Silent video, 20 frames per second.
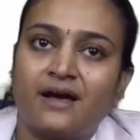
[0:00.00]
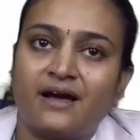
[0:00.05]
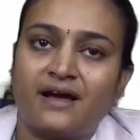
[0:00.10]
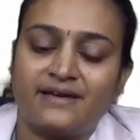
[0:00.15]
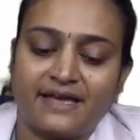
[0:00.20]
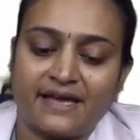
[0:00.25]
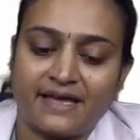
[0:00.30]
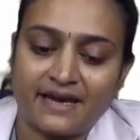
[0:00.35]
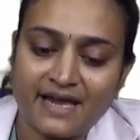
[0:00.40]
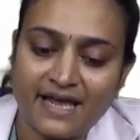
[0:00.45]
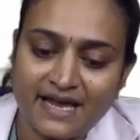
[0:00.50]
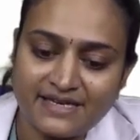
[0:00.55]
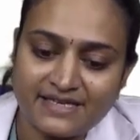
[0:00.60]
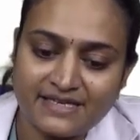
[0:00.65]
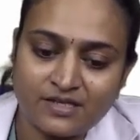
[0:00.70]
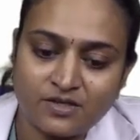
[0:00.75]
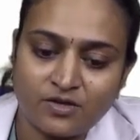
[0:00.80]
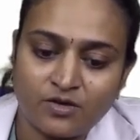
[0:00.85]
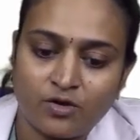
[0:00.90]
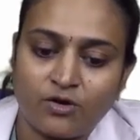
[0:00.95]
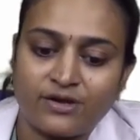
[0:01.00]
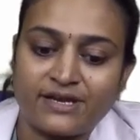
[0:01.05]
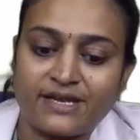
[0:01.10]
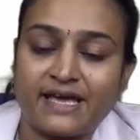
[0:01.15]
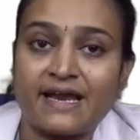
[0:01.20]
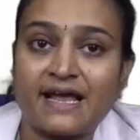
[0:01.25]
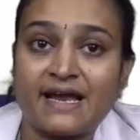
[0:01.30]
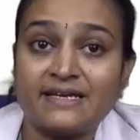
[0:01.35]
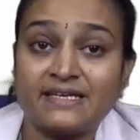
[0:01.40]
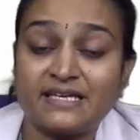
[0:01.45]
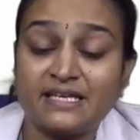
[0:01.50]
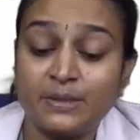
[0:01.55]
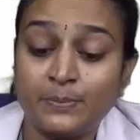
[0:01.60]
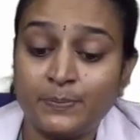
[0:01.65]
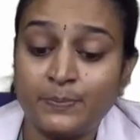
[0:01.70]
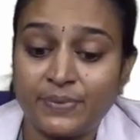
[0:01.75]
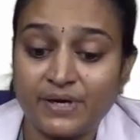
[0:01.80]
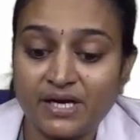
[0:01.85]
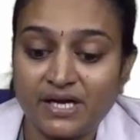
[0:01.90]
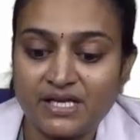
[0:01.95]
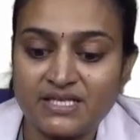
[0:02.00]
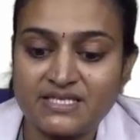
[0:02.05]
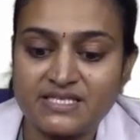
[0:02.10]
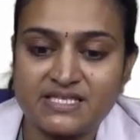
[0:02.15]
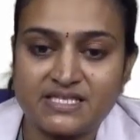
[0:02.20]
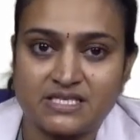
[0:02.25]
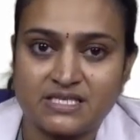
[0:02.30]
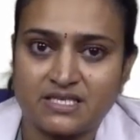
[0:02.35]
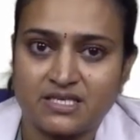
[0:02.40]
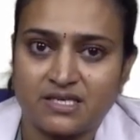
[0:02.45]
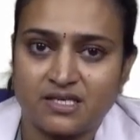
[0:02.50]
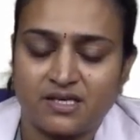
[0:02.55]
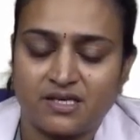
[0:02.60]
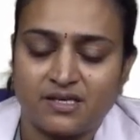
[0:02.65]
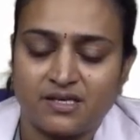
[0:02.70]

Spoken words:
and keratin or keratin pearls.